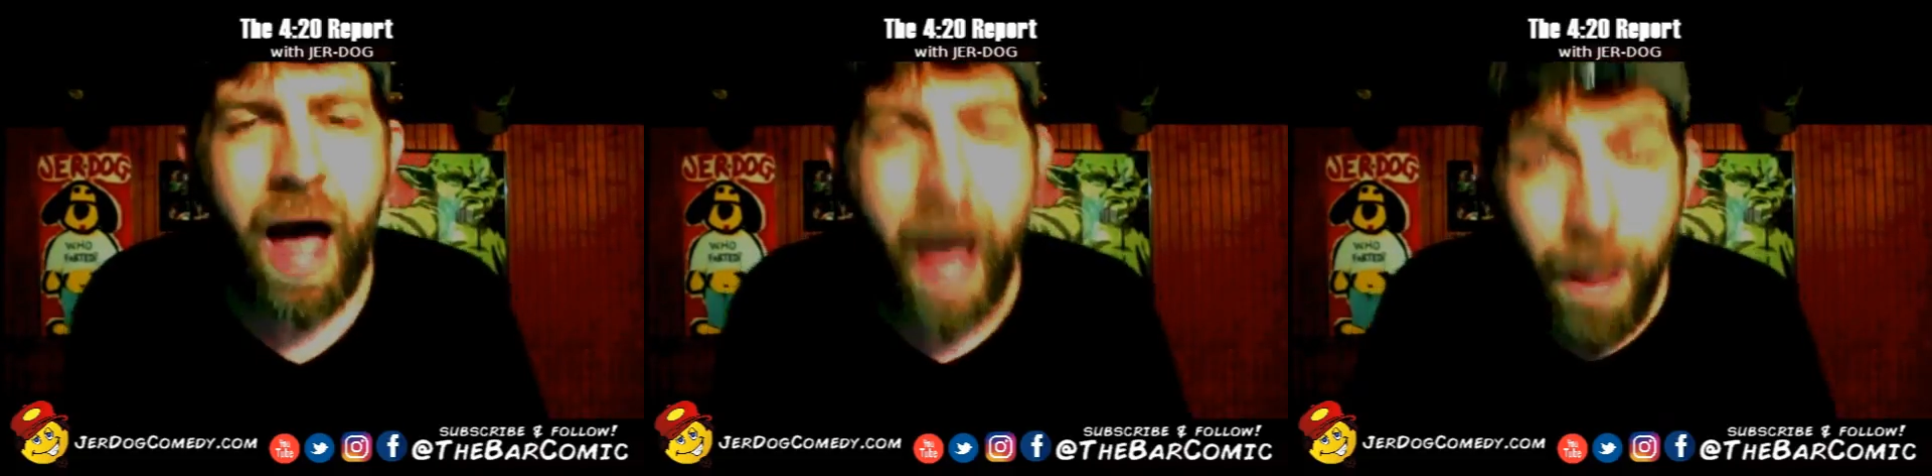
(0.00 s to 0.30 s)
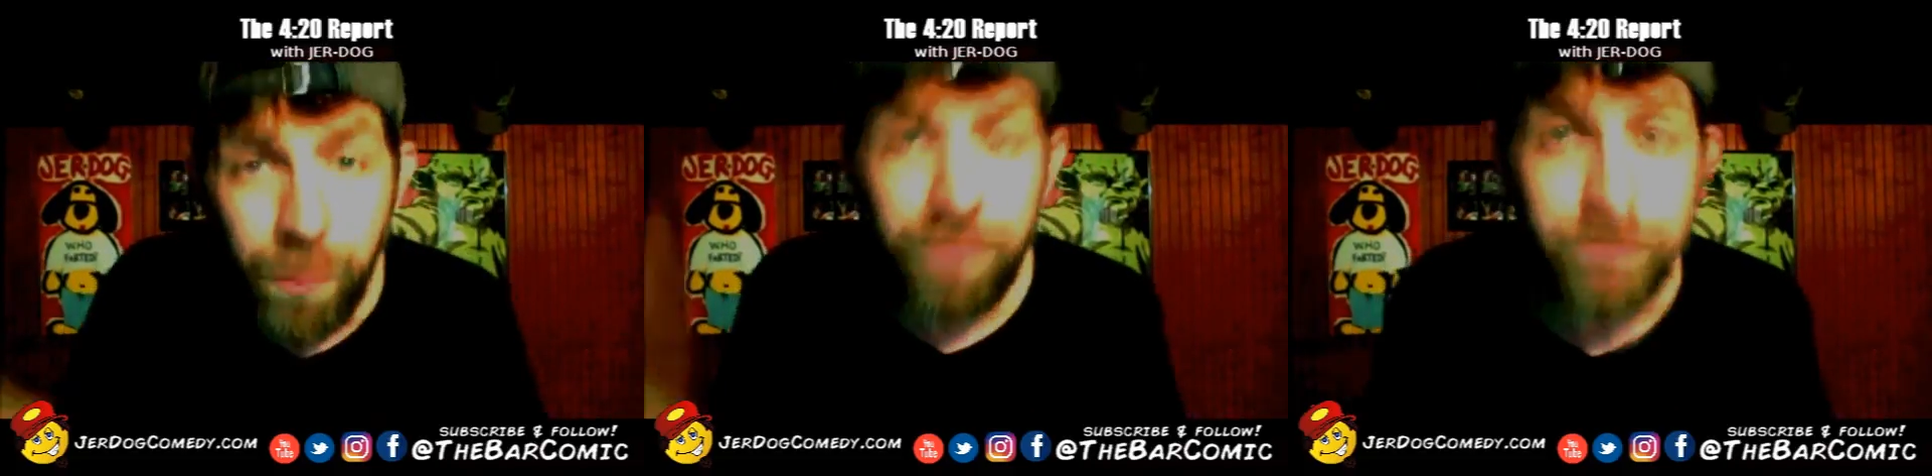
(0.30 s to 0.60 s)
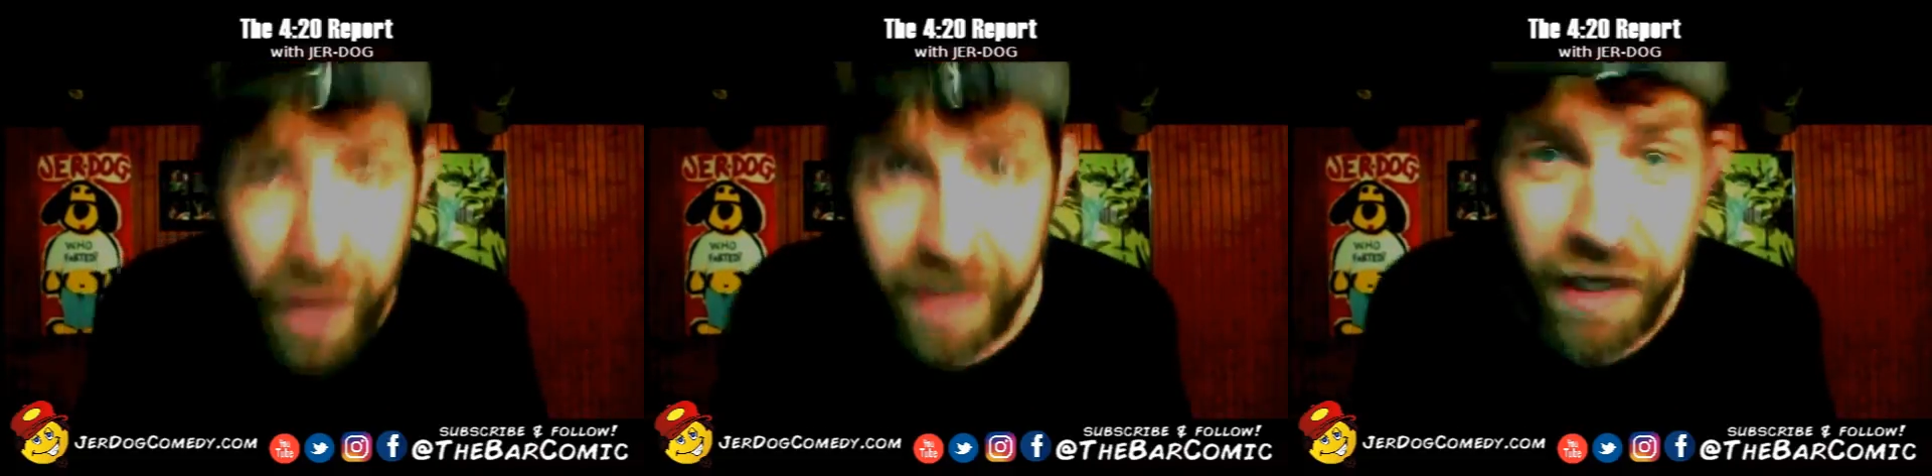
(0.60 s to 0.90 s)
I would
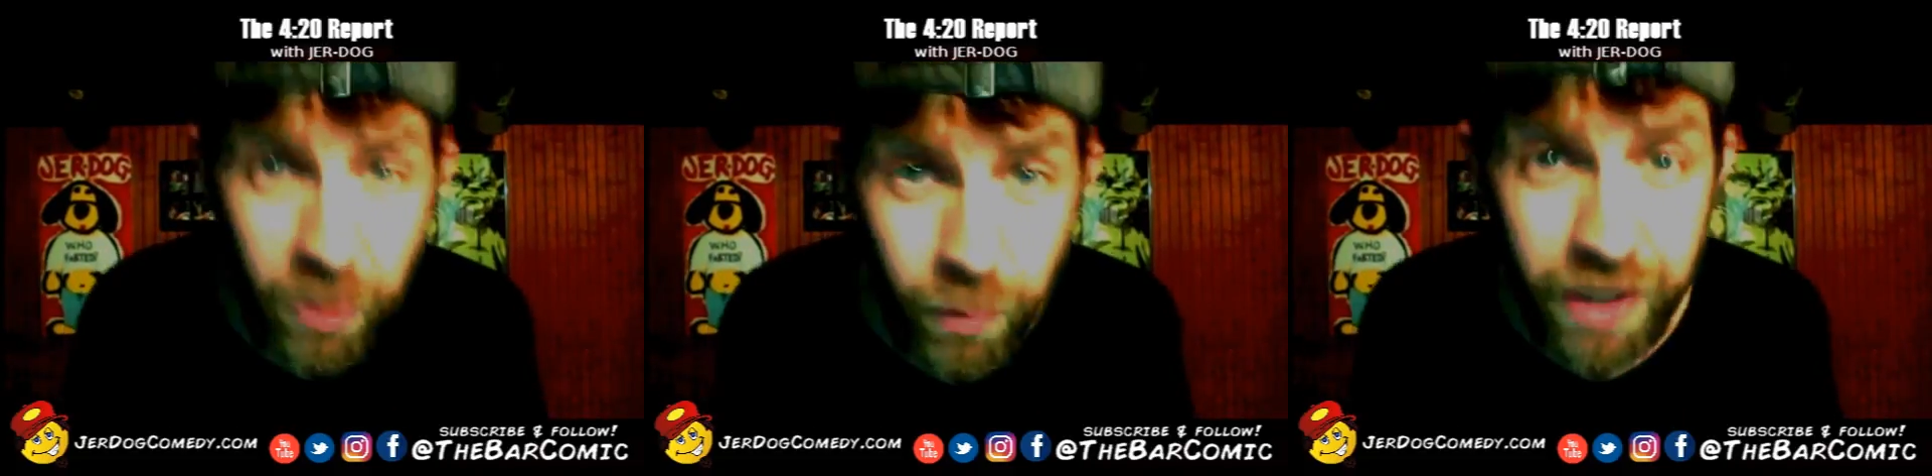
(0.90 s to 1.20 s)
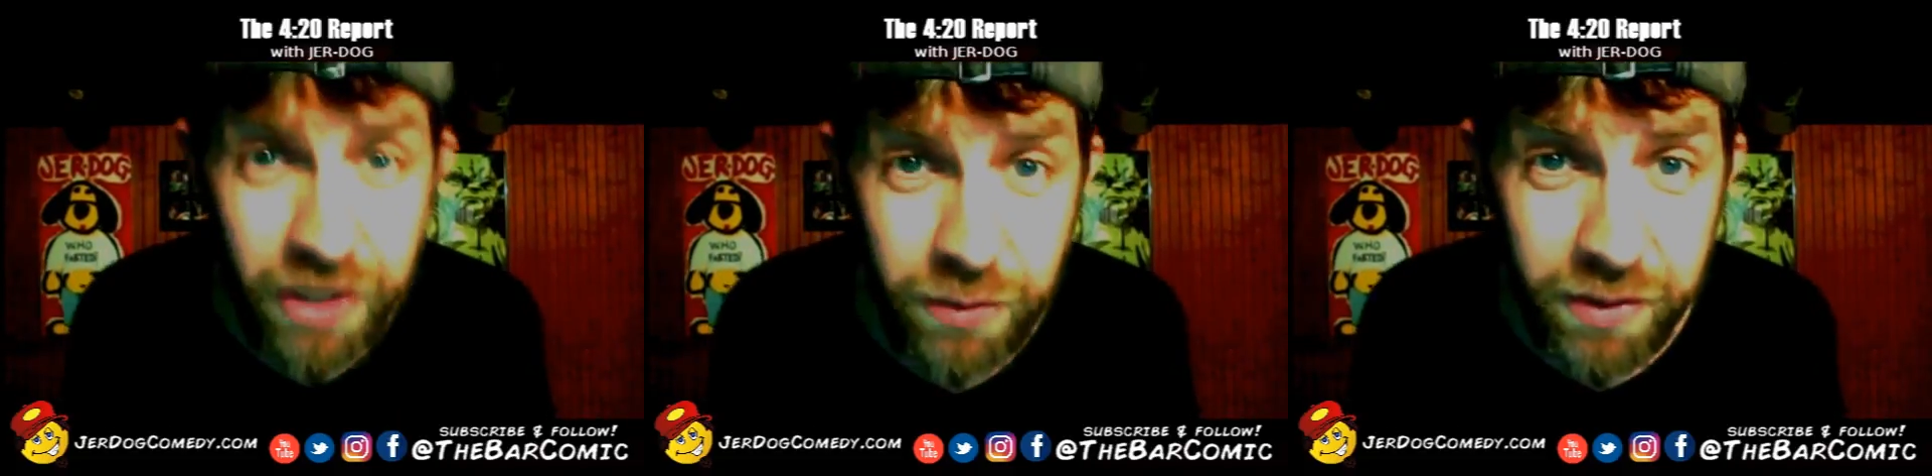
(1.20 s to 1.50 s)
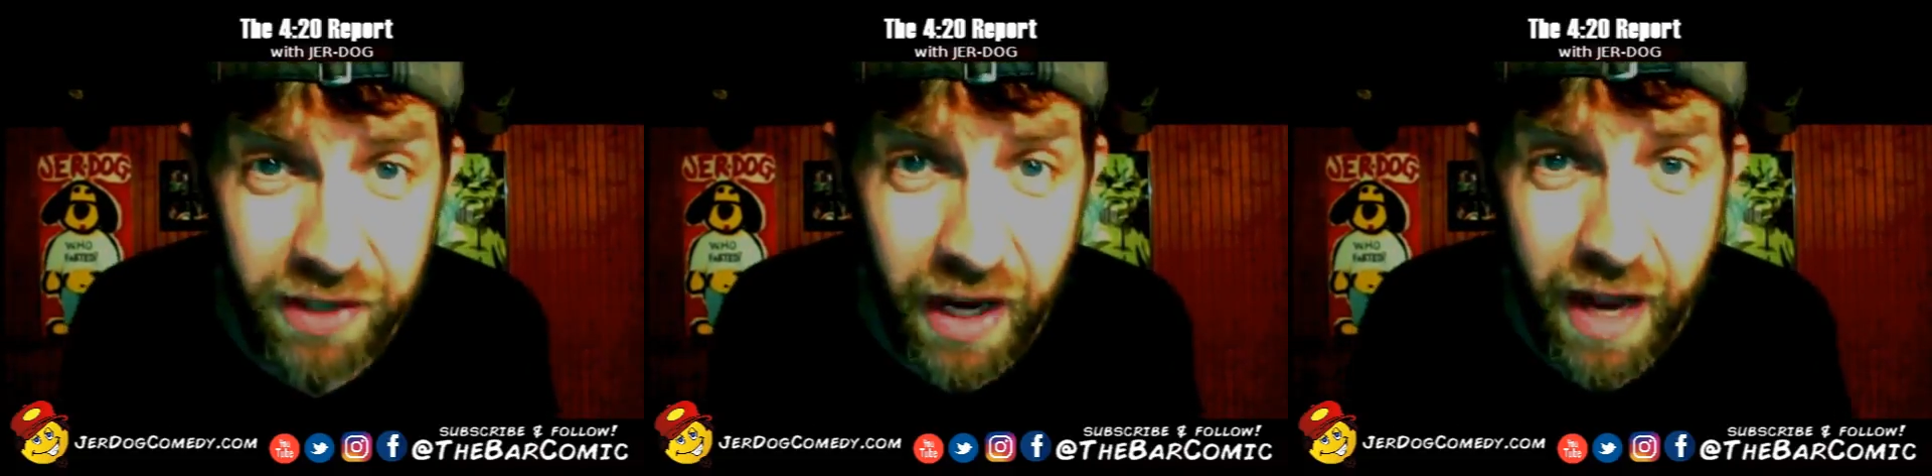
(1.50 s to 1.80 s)
fucking quit
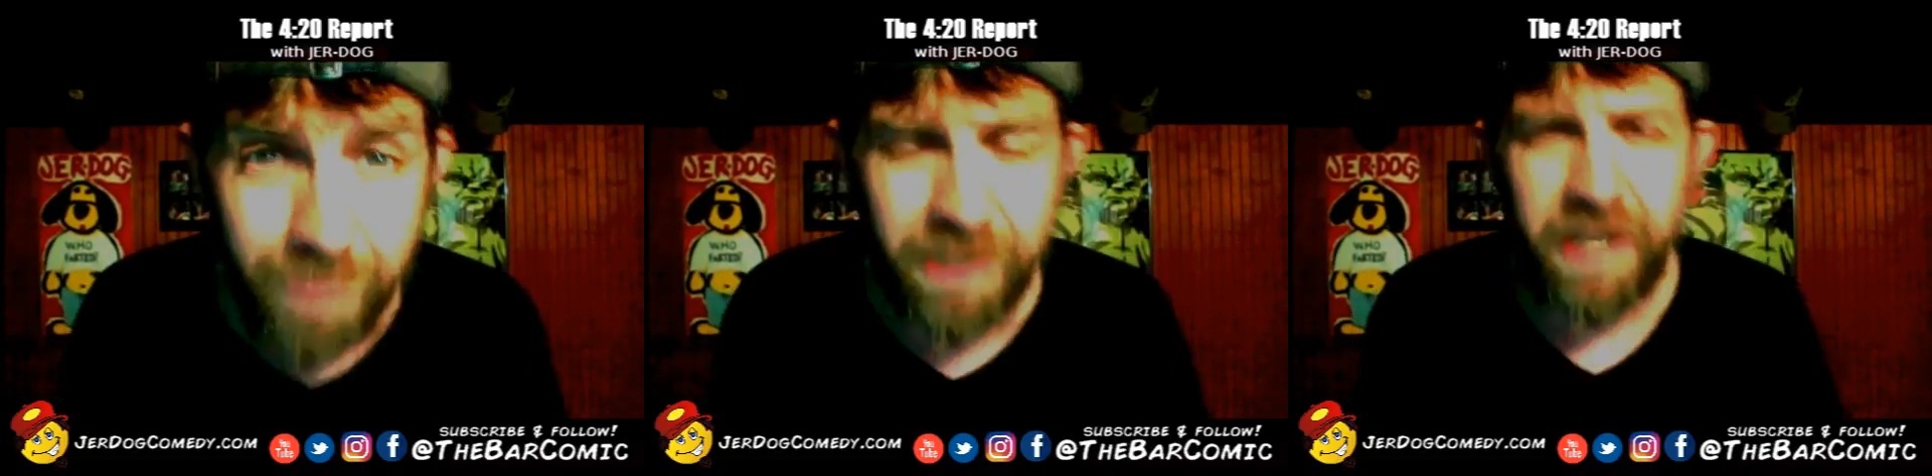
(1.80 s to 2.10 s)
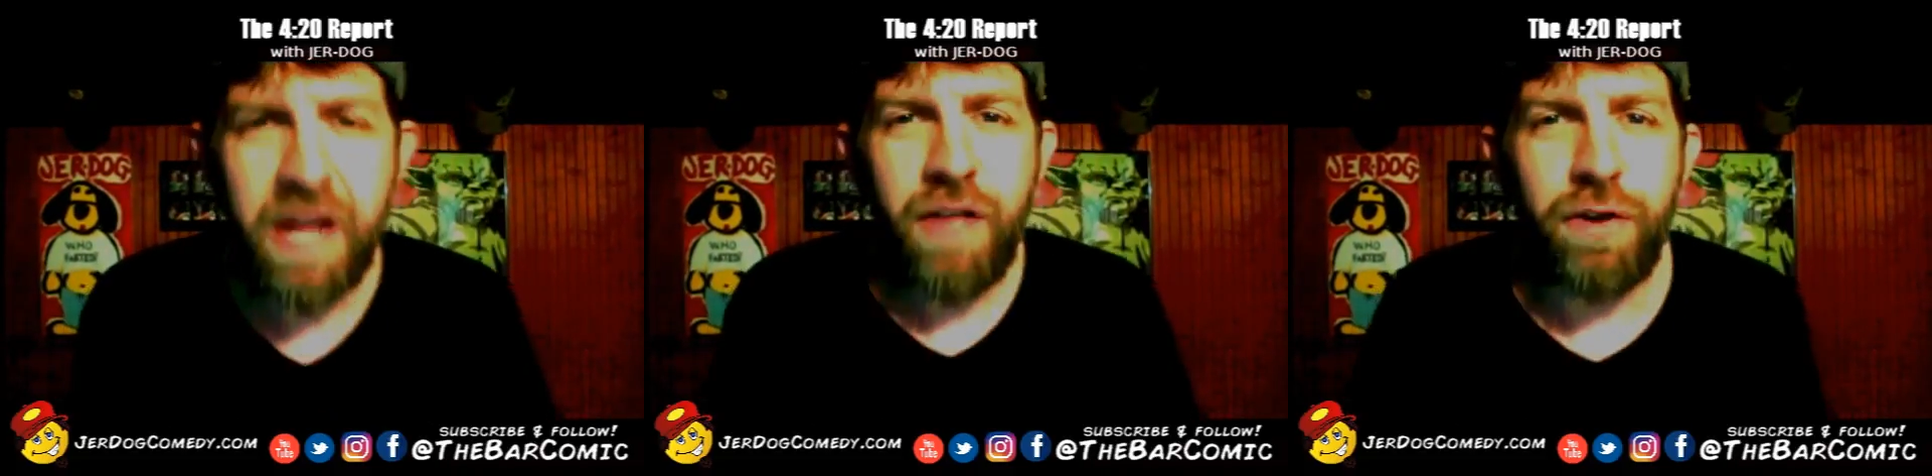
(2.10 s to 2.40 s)
doing comedy.